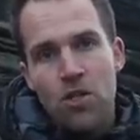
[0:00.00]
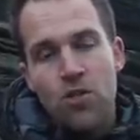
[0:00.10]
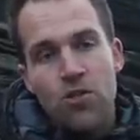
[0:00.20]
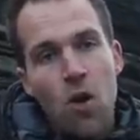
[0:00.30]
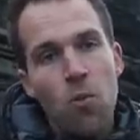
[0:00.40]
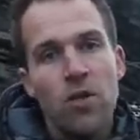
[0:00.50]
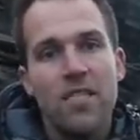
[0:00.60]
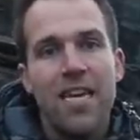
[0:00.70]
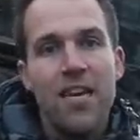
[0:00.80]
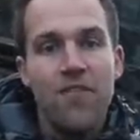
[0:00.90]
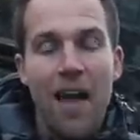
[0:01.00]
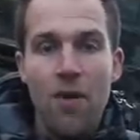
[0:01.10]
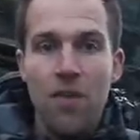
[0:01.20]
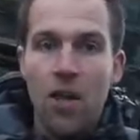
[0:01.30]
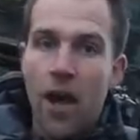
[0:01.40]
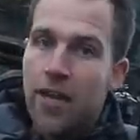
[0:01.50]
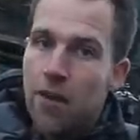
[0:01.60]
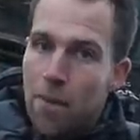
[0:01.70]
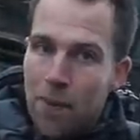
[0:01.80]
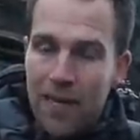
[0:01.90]
You don't want to even out the light
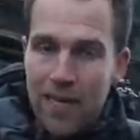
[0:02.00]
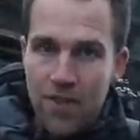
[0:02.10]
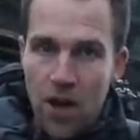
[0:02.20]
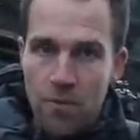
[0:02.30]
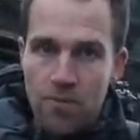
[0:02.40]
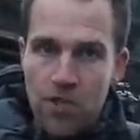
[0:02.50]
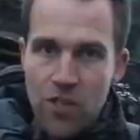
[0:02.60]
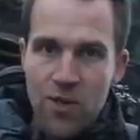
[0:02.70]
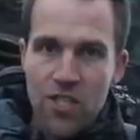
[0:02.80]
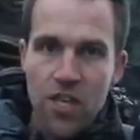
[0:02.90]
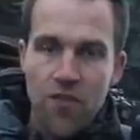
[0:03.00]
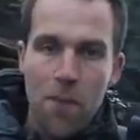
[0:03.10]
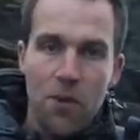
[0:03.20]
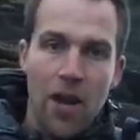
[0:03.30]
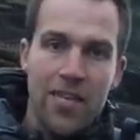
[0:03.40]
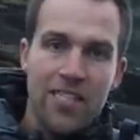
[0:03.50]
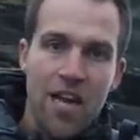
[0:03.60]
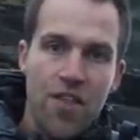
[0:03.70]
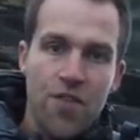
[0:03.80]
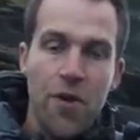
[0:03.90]
completely though. So instead of applying
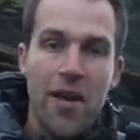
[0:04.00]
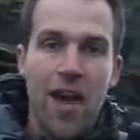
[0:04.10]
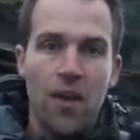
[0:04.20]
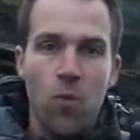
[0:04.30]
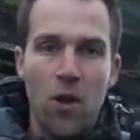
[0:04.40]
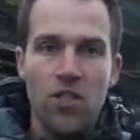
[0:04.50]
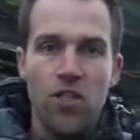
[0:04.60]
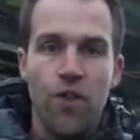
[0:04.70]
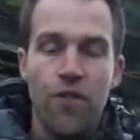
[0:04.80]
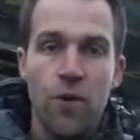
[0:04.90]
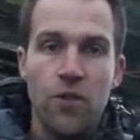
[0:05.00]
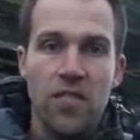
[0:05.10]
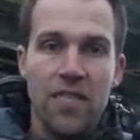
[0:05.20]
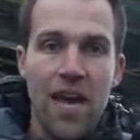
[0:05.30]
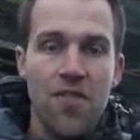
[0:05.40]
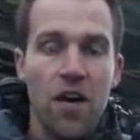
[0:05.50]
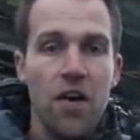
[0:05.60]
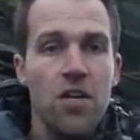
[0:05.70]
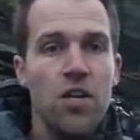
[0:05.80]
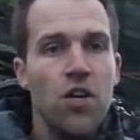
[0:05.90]
say a three and a one stop filter together,
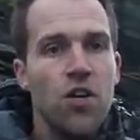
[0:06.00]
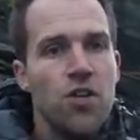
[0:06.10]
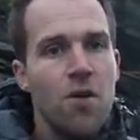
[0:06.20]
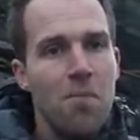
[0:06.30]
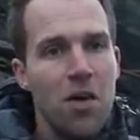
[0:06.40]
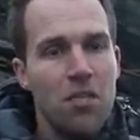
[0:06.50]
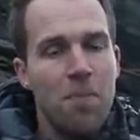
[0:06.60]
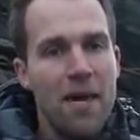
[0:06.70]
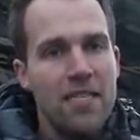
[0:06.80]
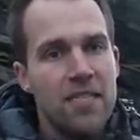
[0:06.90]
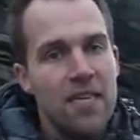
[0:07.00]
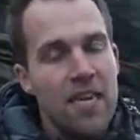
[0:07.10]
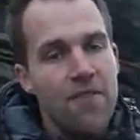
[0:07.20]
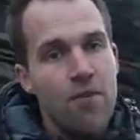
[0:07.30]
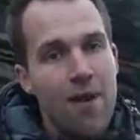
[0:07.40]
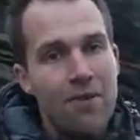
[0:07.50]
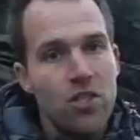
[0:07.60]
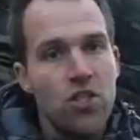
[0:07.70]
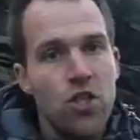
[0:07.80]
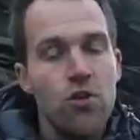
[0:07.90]
you're much better to leave around
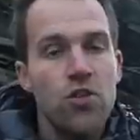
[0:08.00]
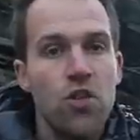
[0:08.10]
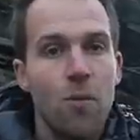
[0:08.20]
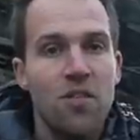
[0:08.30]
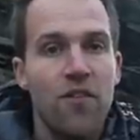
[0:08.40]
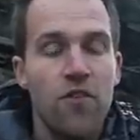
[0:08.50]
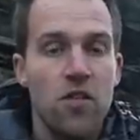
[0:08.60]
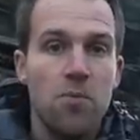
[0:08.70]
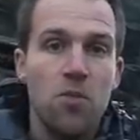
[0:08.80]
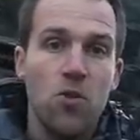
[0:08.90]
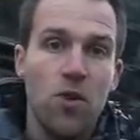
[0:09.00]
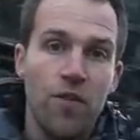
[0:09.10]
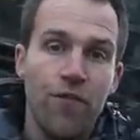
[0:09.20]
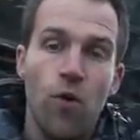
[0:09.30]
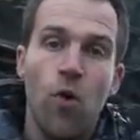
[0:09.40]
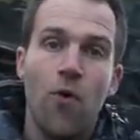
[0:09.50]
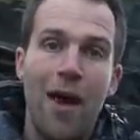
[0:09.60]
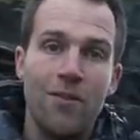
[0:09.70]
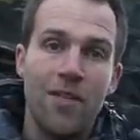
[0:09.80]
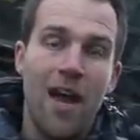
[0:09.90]
a two stop difference between the
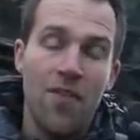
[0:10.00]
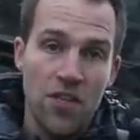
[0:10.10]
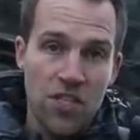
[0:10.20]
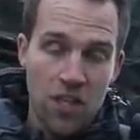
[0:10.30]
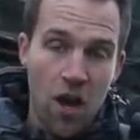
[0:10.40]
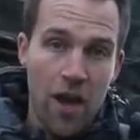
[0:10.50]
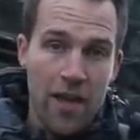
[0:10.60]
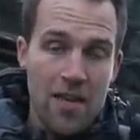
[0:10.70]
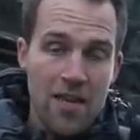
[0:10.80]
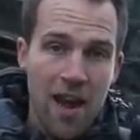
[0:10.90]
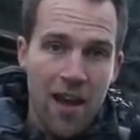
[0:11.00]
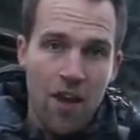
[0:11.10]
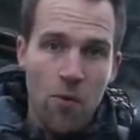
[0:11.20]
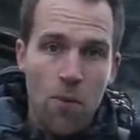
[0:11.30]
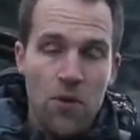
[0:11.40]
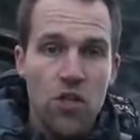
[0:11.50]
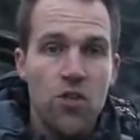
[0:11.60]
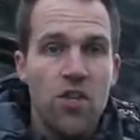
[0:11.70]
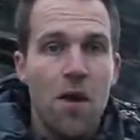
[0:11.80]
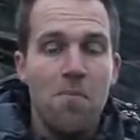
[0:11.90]
foreground and the sky. And that will
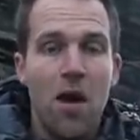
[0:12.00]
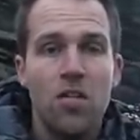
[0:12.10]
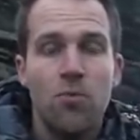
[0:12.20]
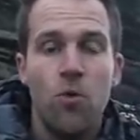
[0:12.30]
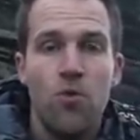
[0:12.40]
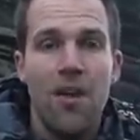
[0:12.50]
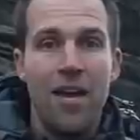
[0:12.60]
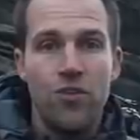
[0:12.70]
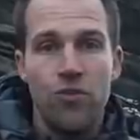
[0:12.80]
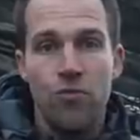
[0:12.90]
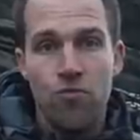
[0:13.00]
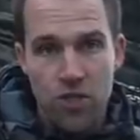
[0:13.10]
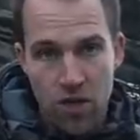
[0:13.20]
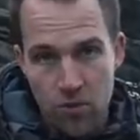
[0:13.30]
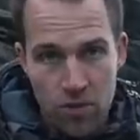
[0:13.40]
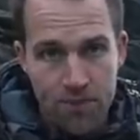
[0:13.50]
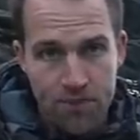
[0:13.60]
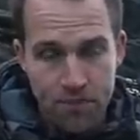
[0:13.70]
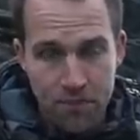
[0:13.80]
produce a much more natural result.